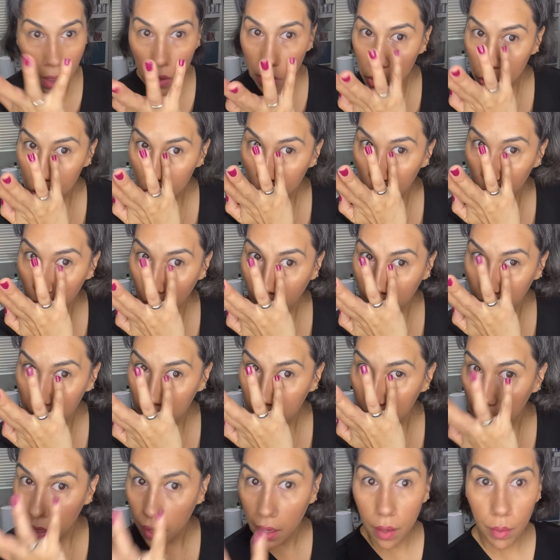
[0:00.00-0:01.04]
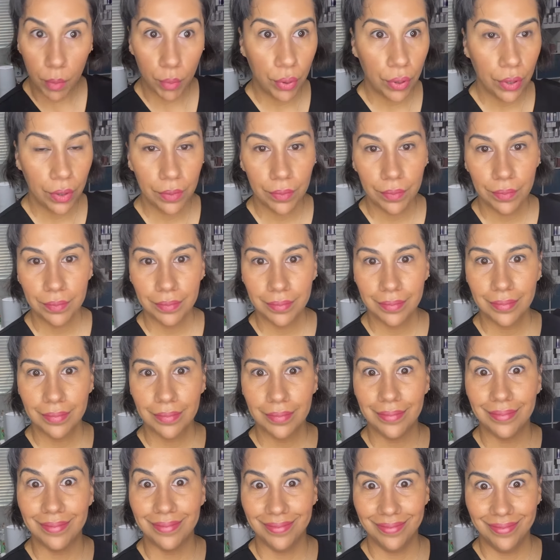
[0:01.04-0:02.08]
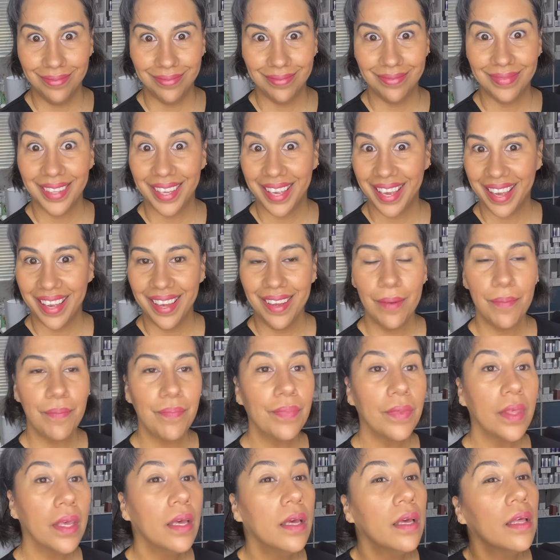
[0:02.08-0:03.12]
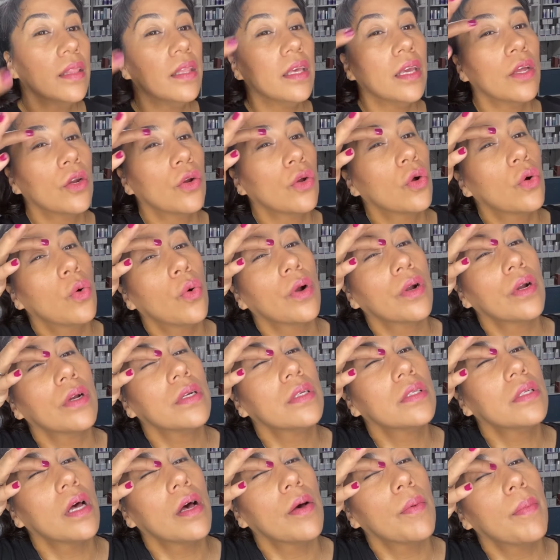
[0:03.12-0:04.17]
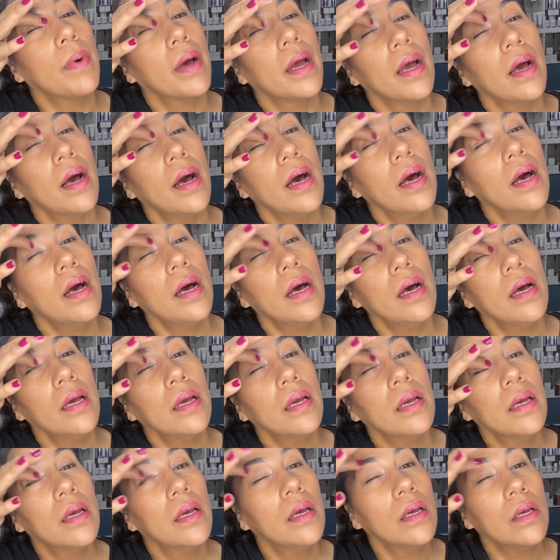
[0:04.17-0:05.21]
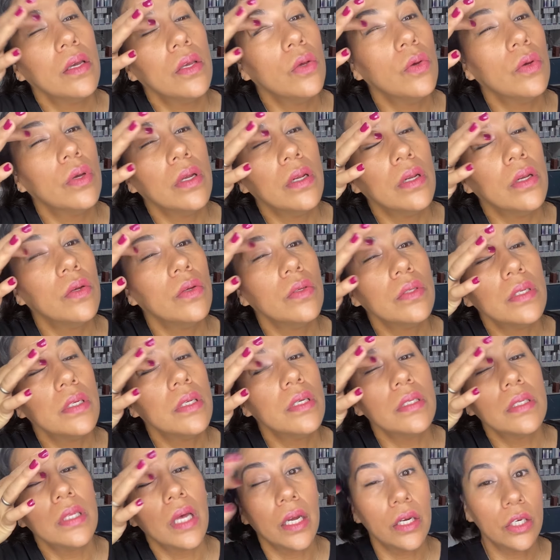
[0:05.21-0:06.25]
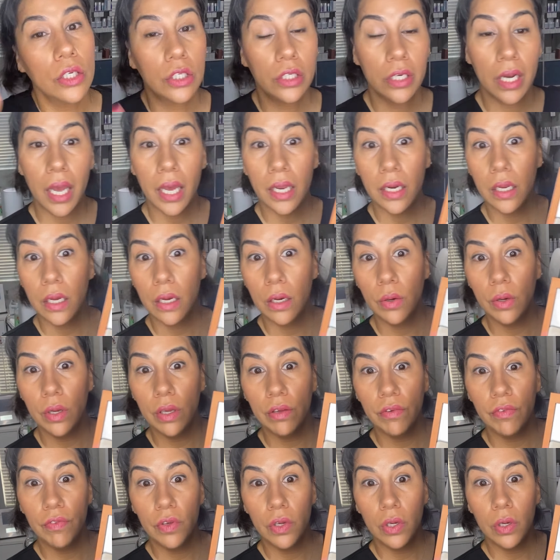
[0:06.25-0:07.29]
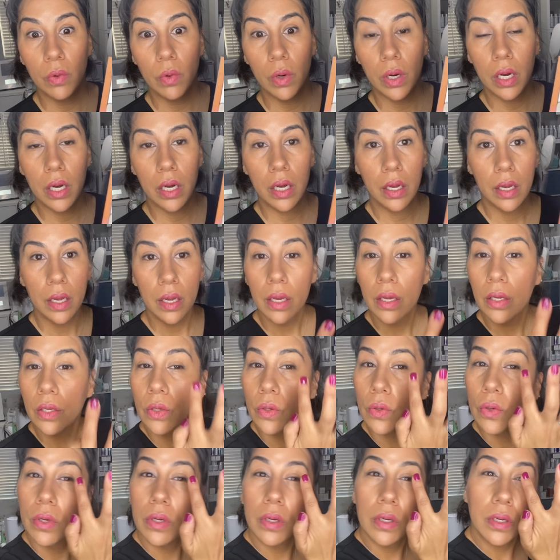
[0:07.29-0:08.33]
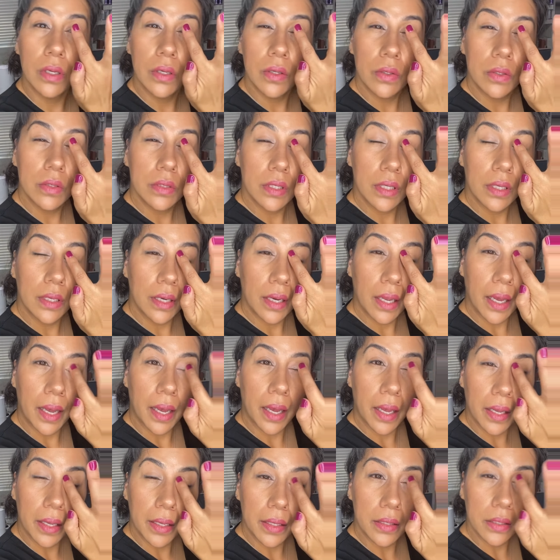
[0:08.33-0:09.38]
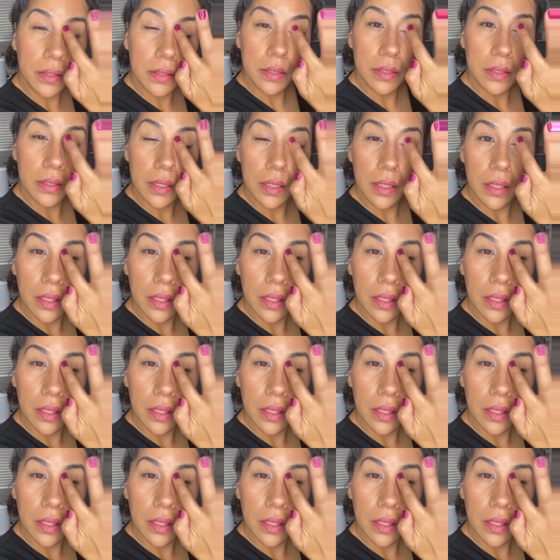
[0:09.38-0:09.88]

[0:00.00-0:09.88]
to brighten up the inner corners of my eye. You can use it as eyeshadow if you want. You could use it as